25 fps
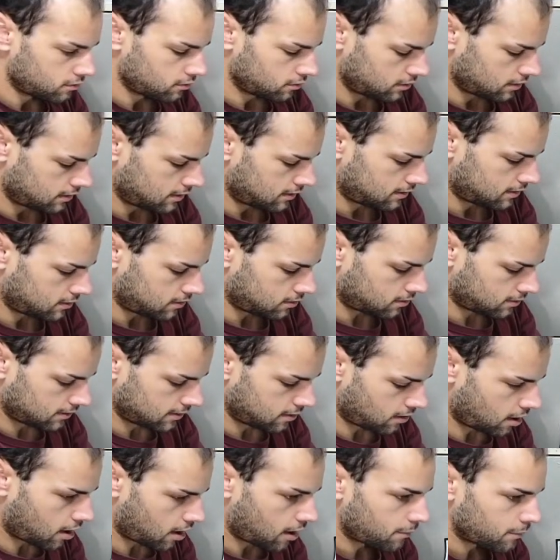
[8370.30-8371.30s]
And then on the
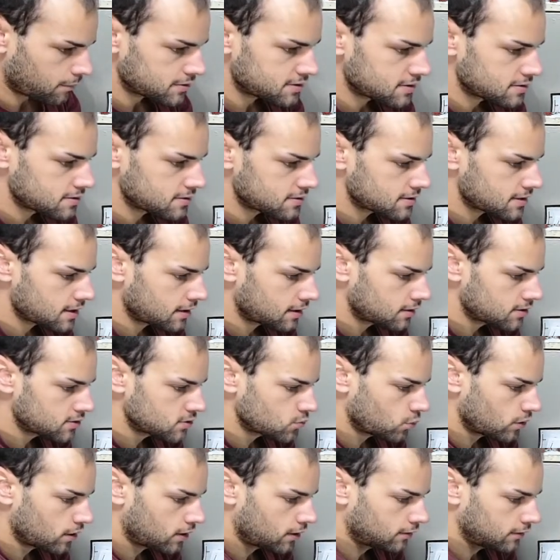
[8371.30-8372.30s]
opposite side as
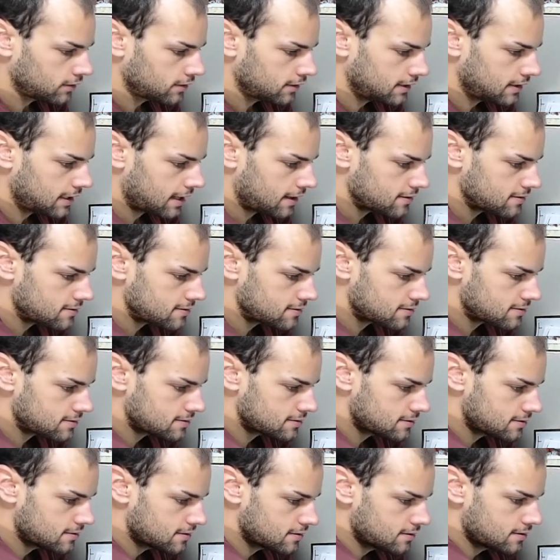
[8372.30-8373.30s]
well, yes.
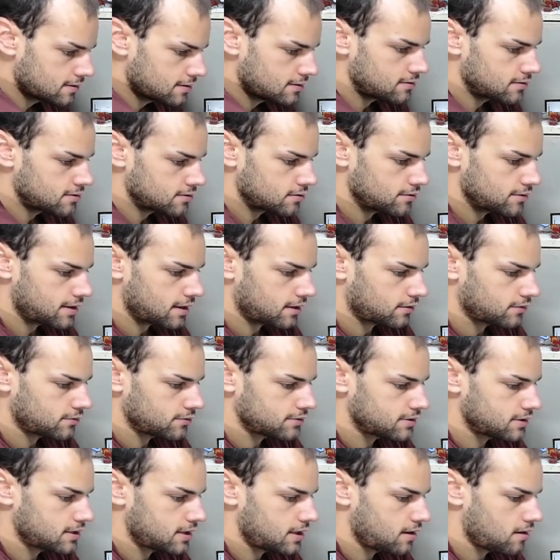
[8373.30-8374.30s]
So that goes
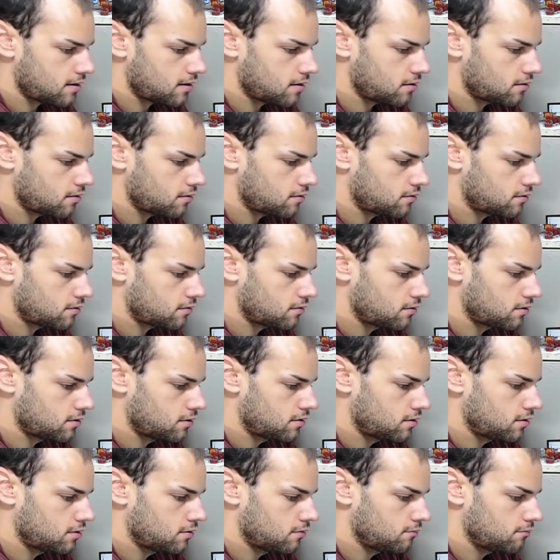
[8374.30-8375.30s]
there.
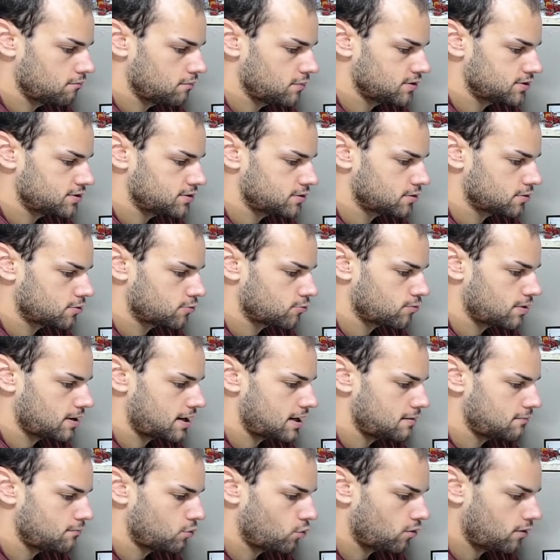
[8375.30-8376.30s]
Mr. Gray
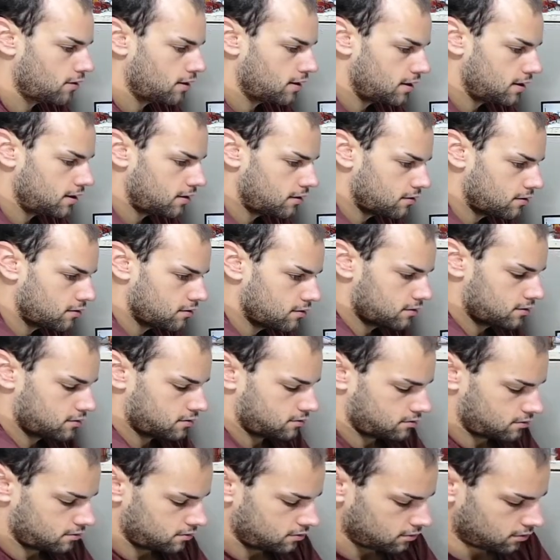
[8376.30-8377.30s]
Boy
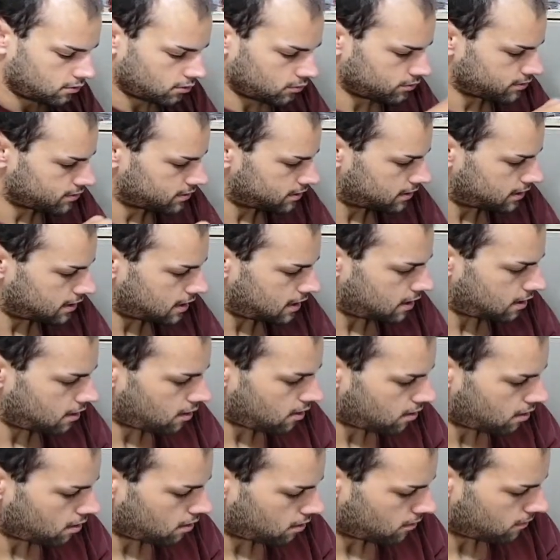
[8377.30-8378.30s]
goes
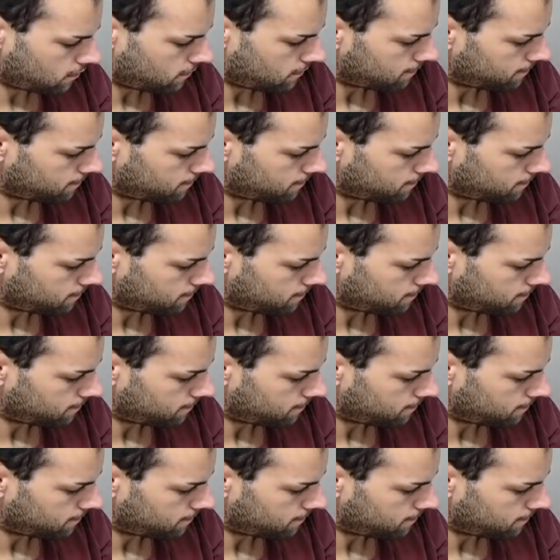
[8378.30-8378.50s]
there.